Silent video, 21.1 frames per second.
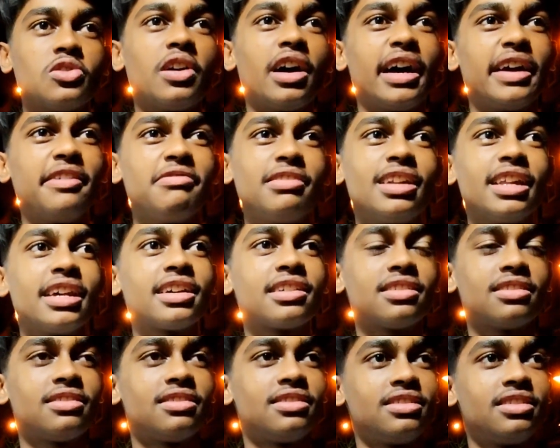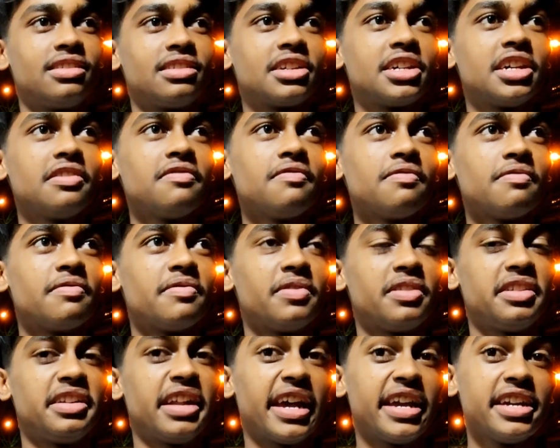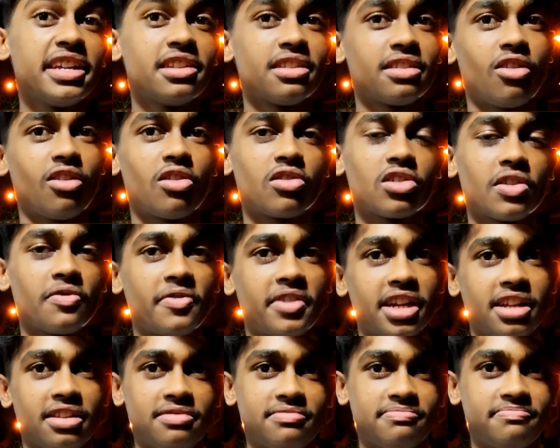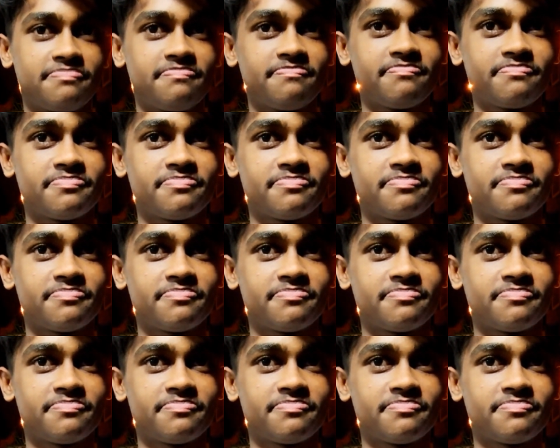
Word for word: So I would like give 9 out of 10.